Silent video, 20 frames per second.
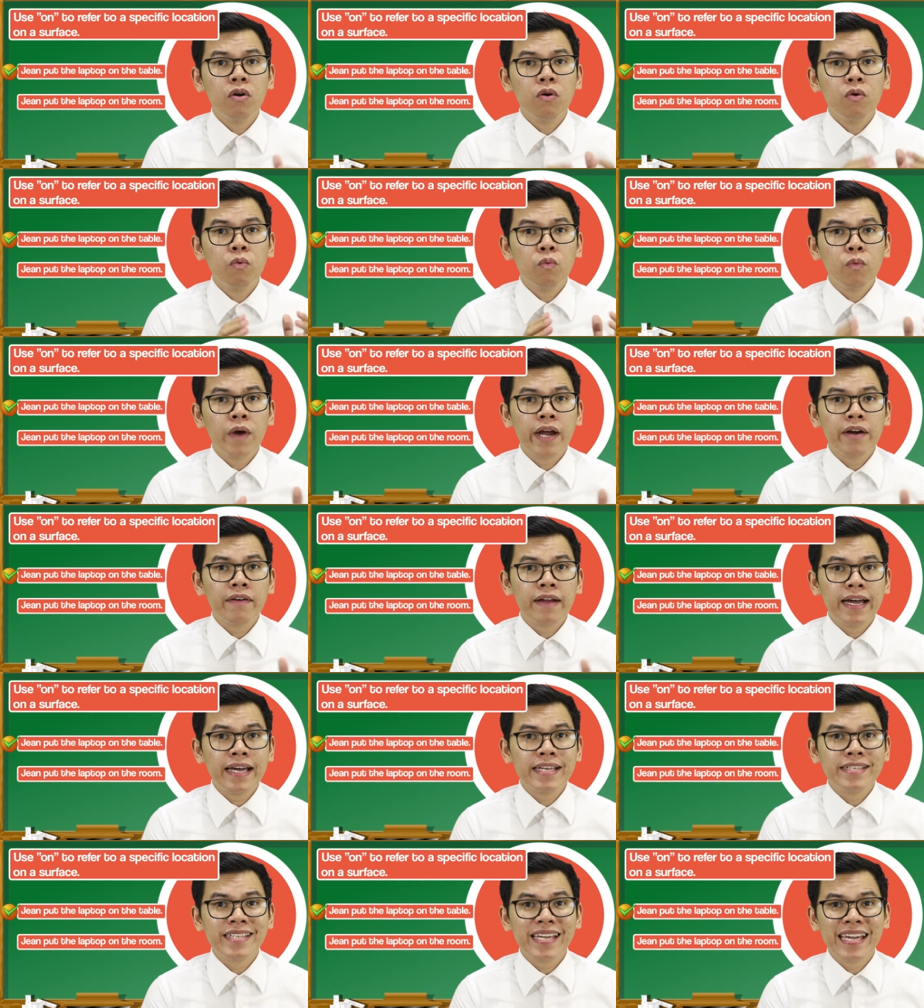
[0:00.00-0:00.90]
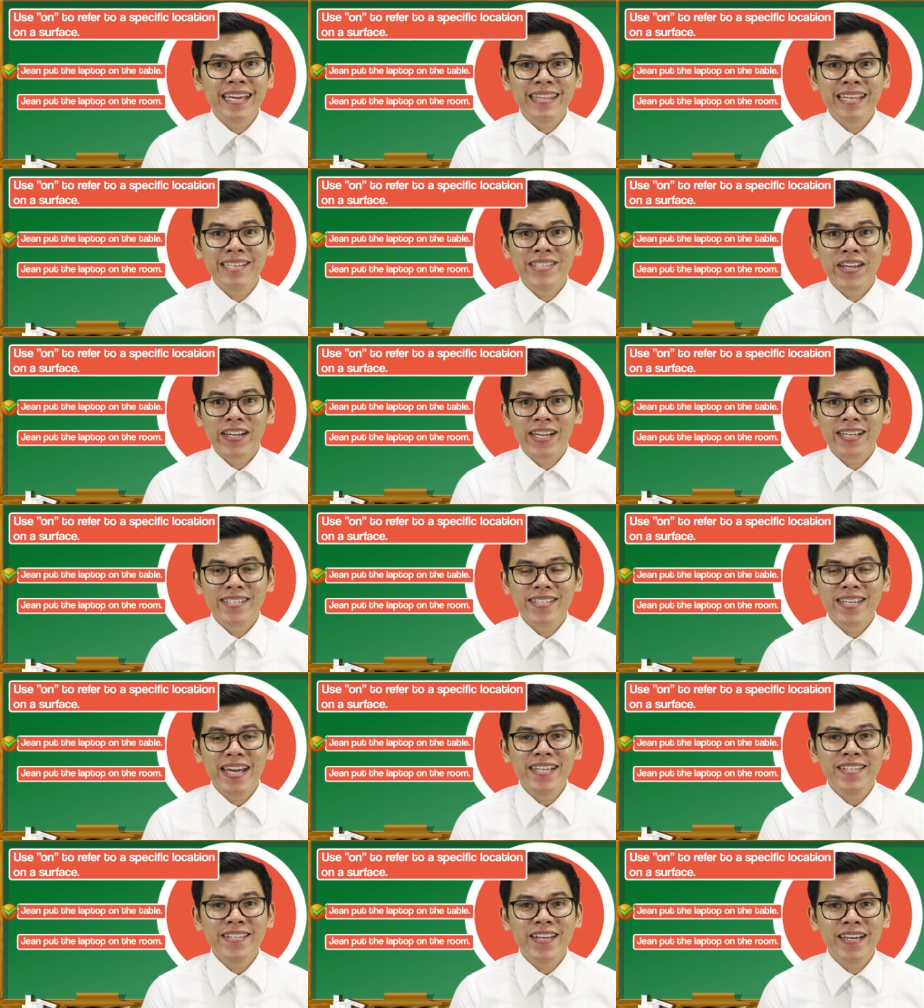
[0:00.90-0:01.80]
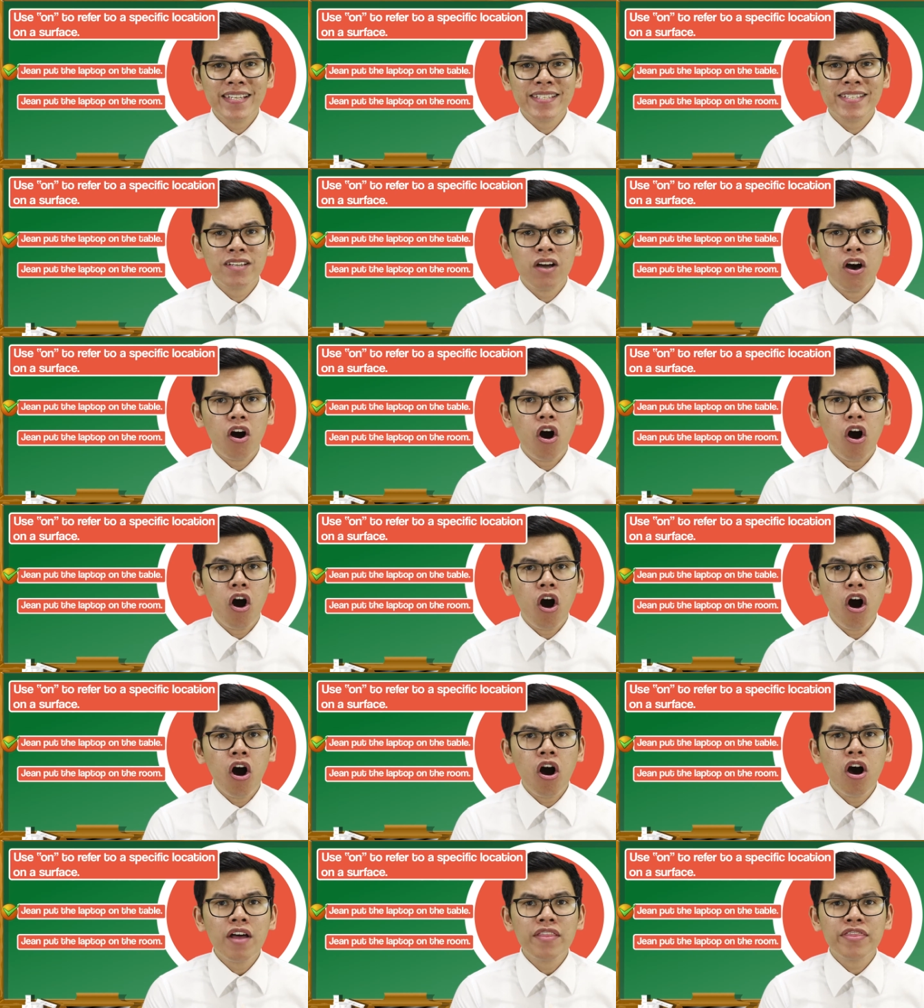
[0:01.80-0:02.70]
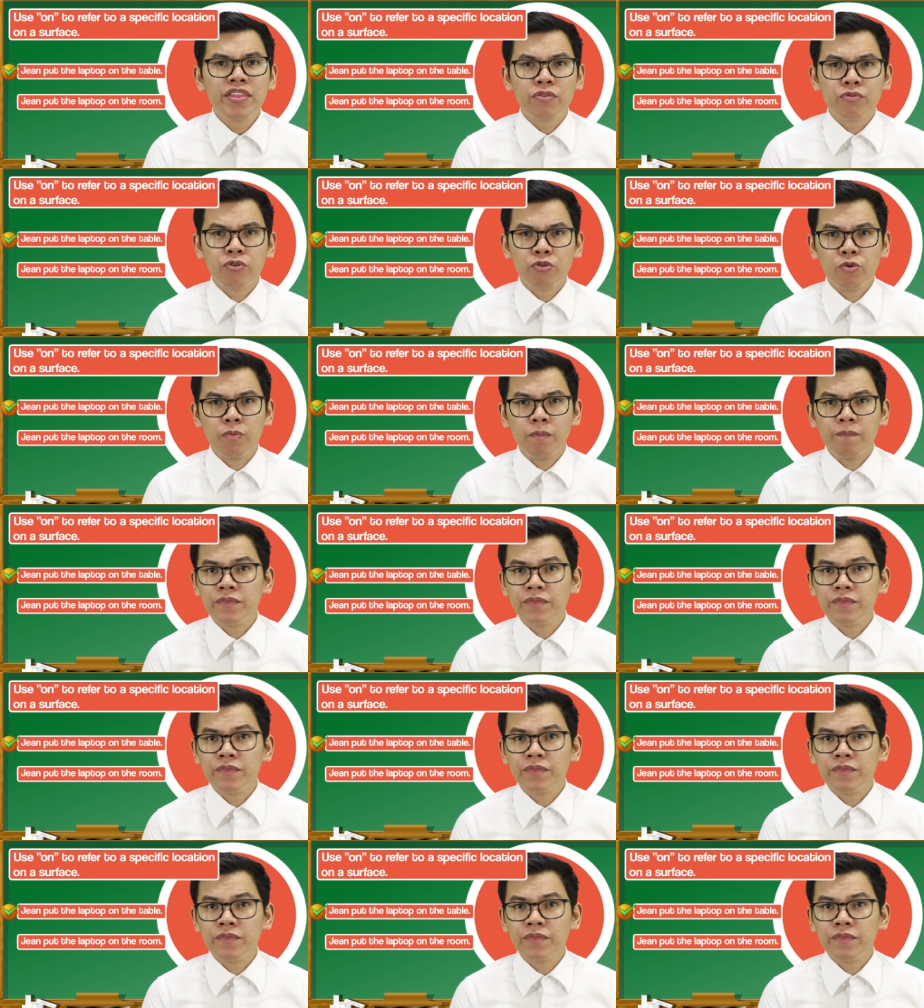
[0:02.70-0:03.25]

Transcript: Whereas in the second sentence, on the room,